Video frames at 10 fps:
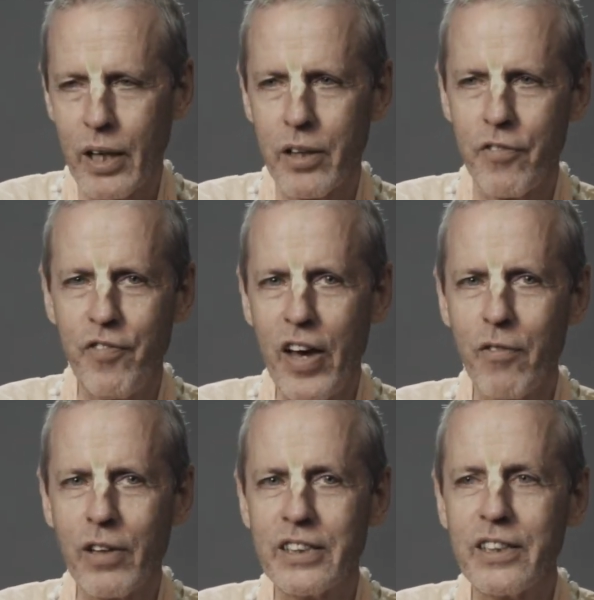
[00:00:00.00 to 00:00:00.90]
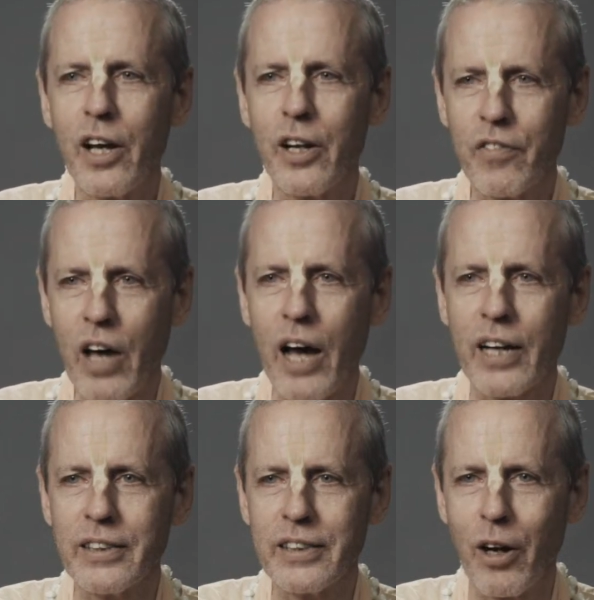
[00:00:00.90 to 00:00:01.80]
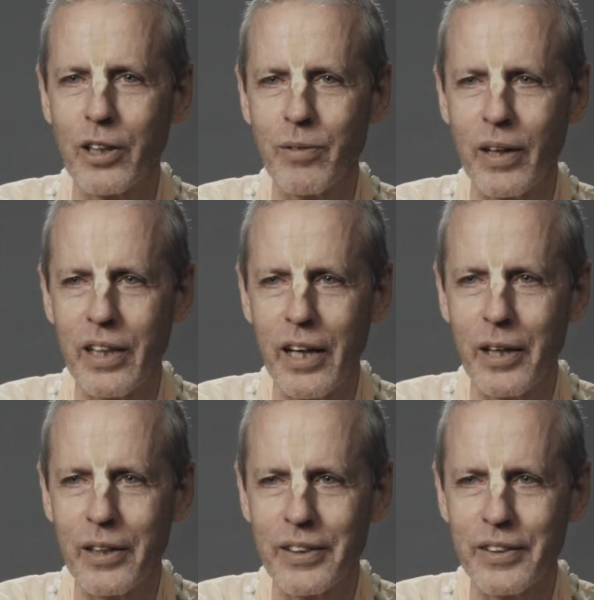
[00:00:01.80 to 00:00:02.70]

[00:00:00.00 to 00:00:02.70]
the favorite son of goddess Saraswati.